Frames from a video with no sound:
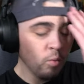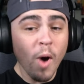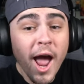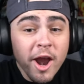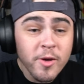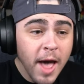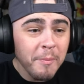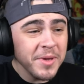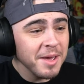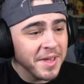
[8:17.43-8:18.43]
Why are you
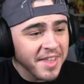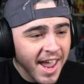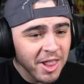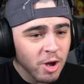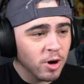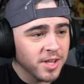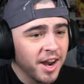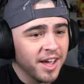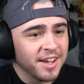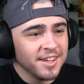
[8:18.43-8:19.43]
helping him get the Halo,
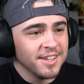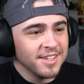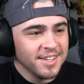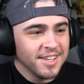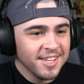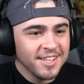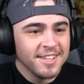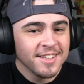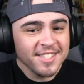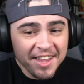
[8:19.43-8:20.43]

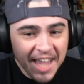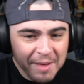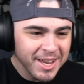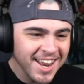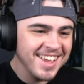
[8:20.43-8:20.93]
Cortana? God damn it!